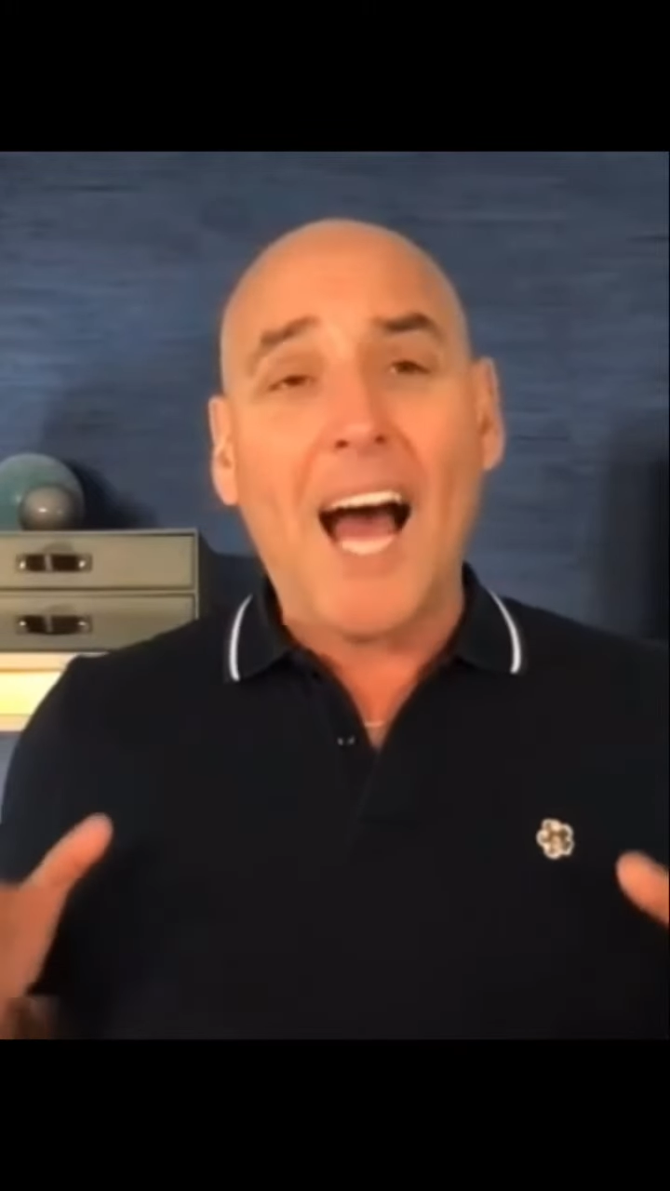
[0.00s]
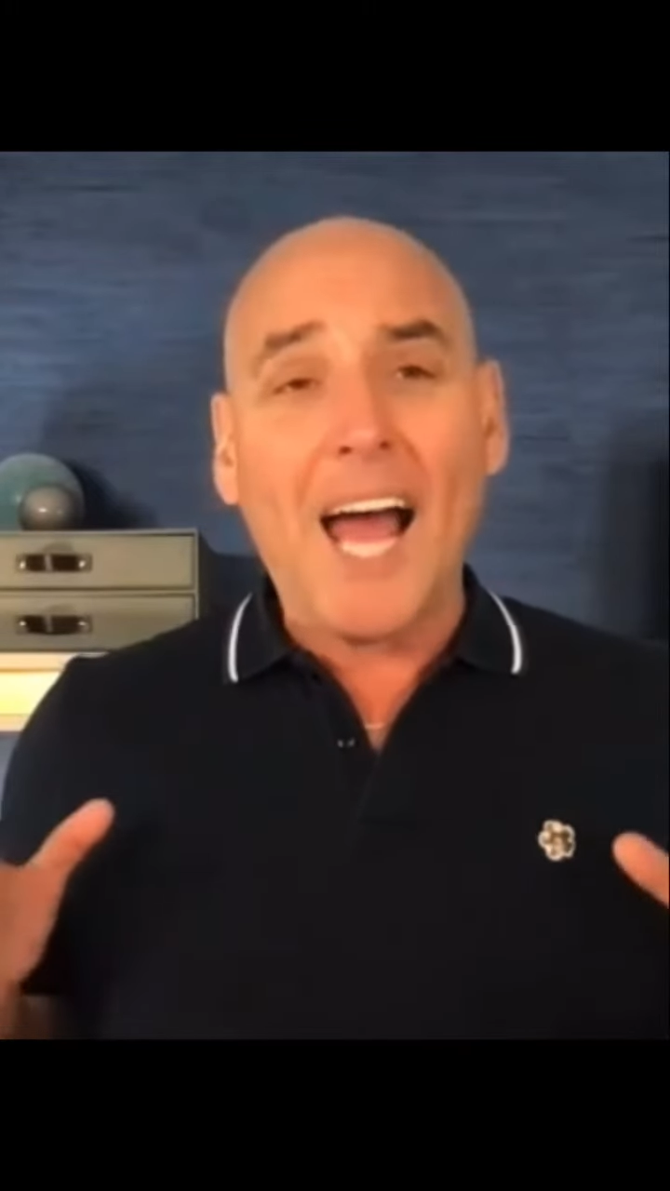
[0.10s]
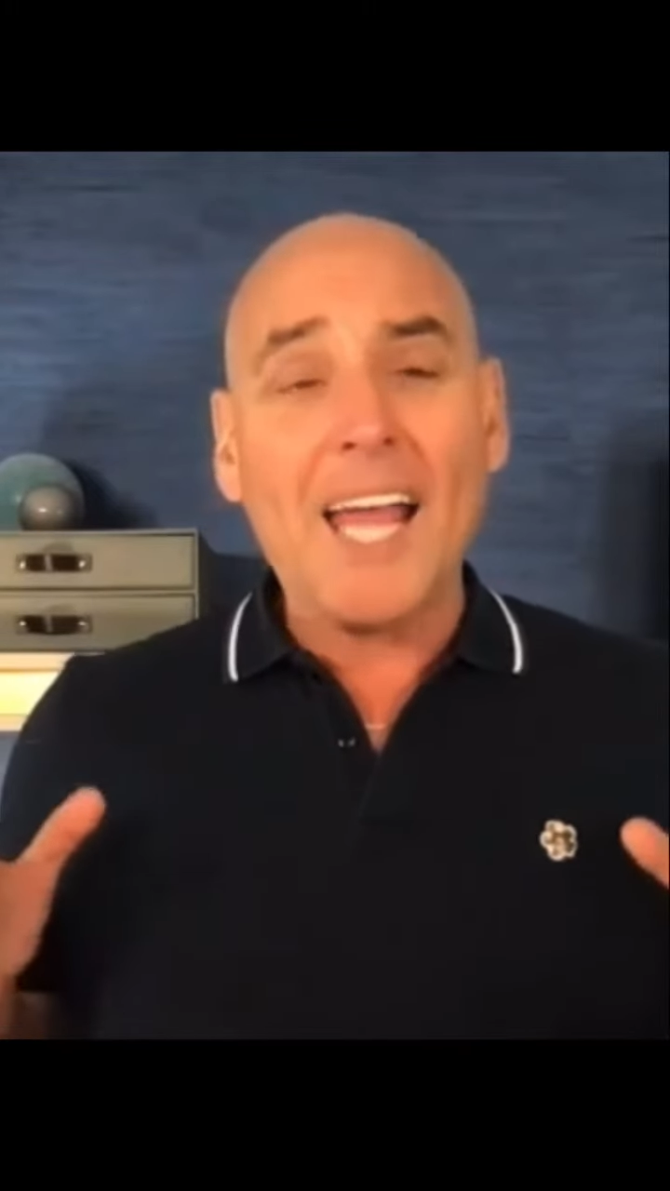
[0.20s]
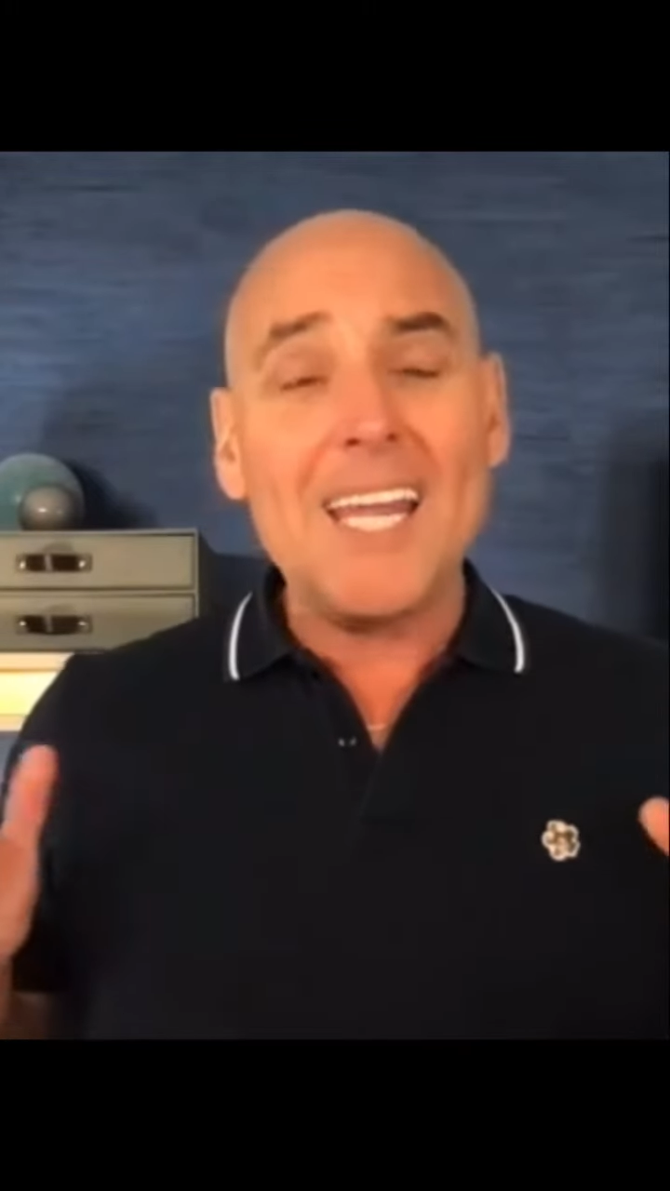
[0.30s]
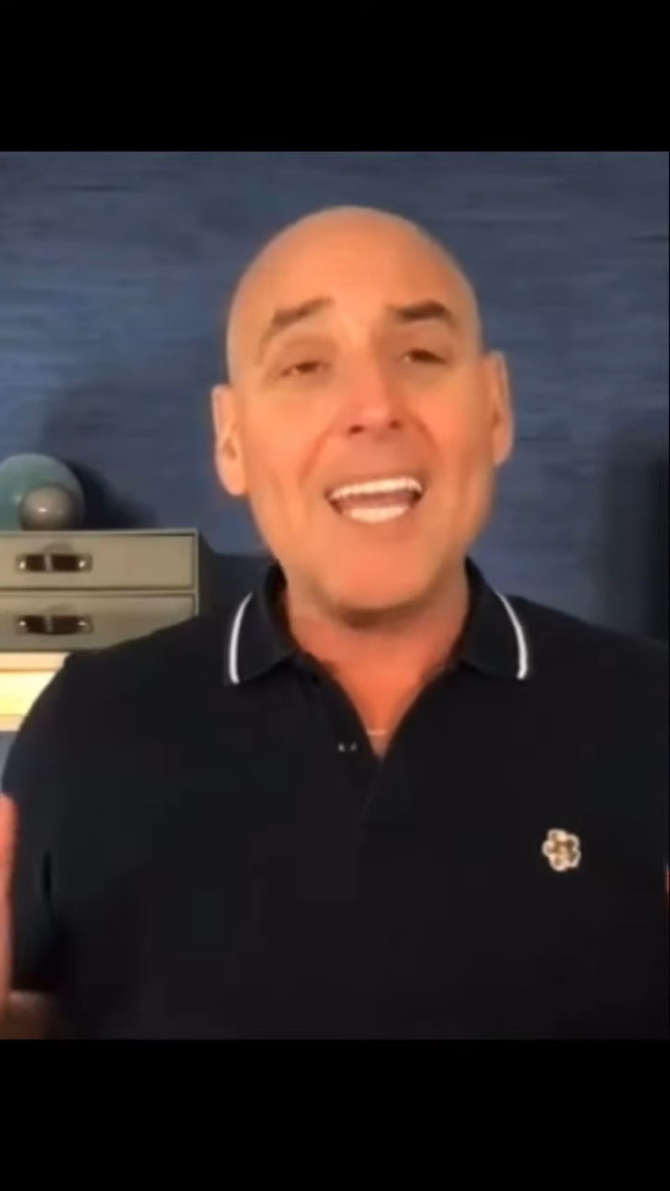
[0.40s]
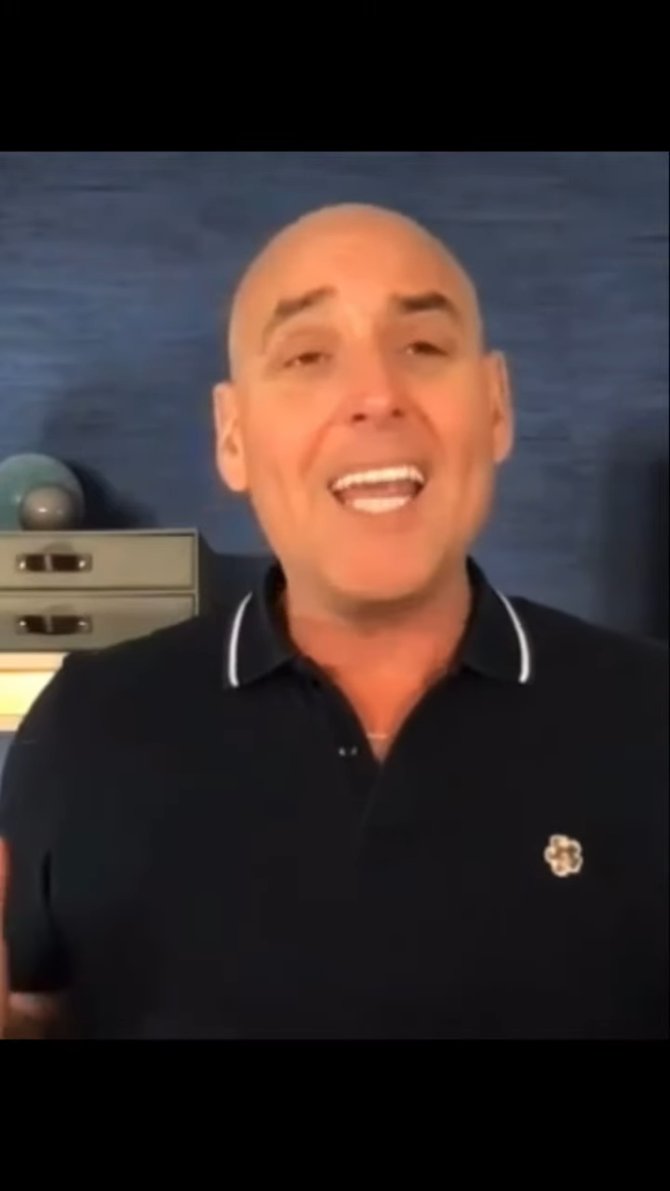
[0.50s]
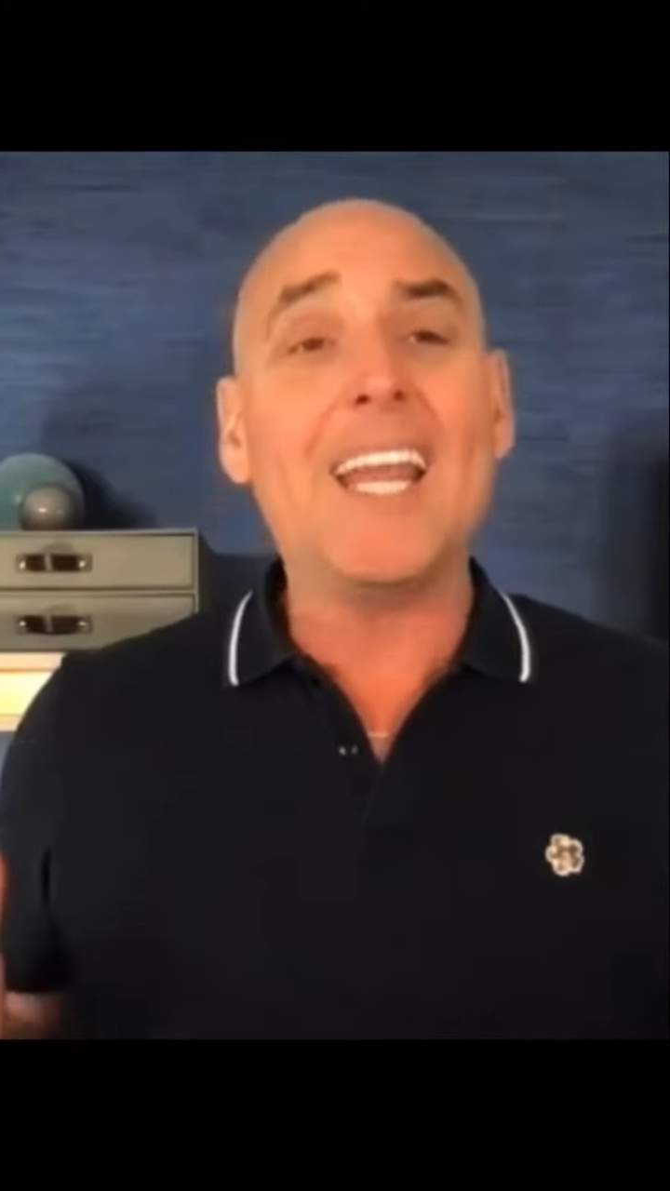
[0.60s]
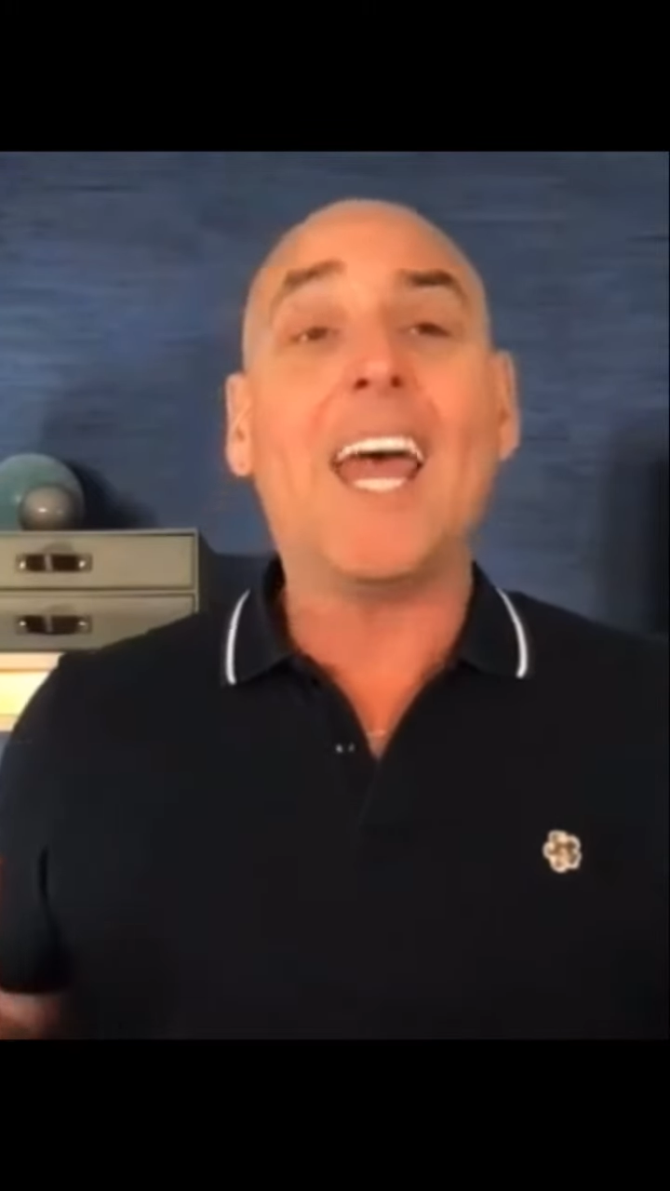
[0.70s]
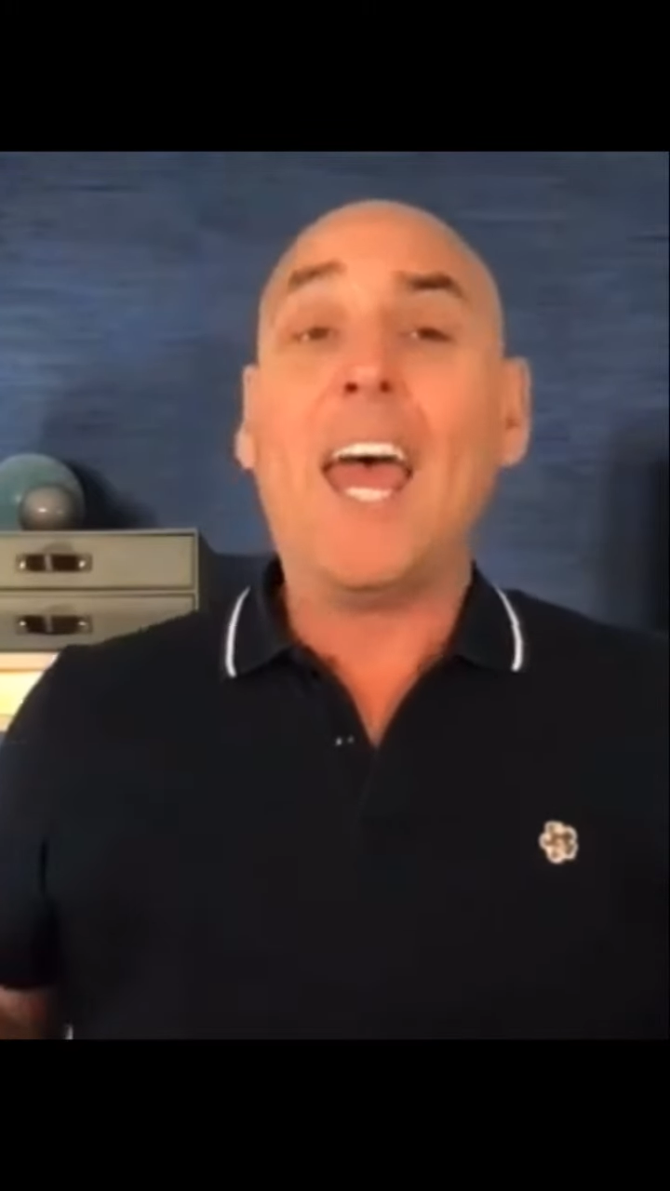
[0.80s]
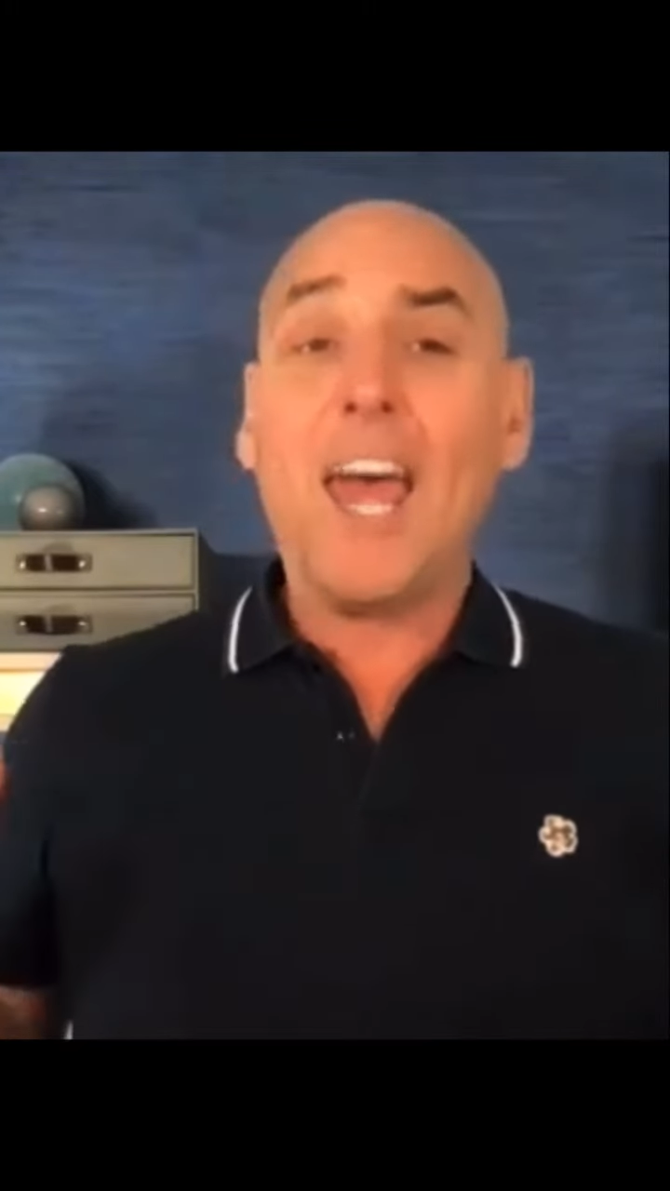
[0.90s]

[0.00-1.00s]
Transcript: I need